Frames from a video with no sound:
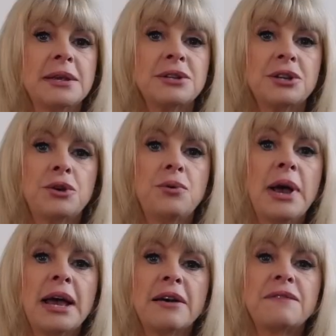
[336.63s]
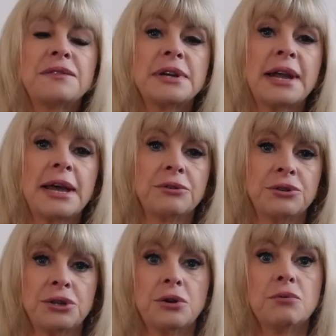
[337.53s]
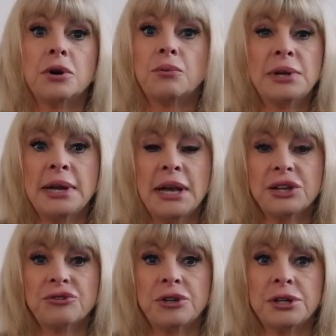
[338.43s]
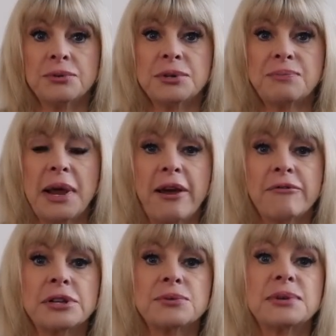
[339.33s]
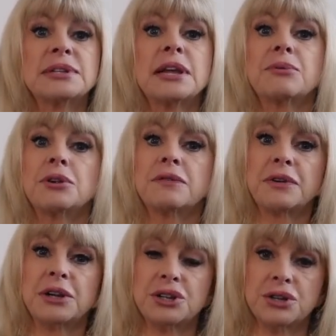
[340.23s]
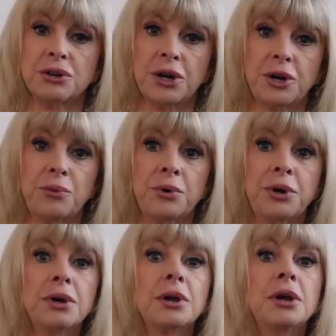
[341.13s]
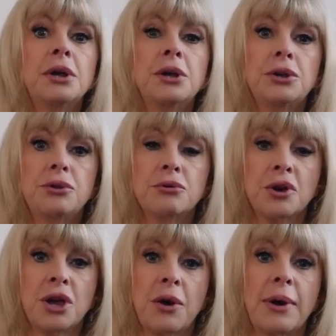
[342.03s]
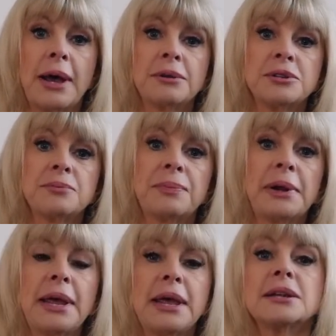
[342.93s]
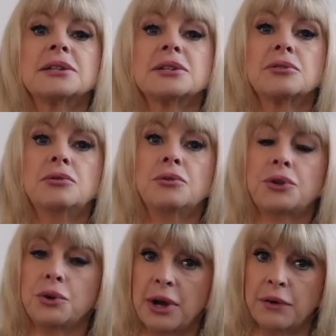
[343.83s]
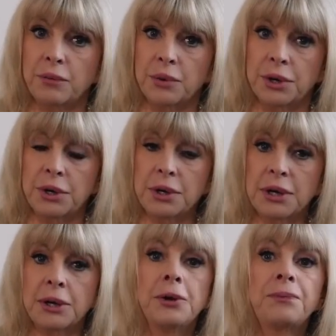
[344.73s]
So you have to now do what we naturally do as parents. We say when you finish your homework, you can go out to play. At school, you have work.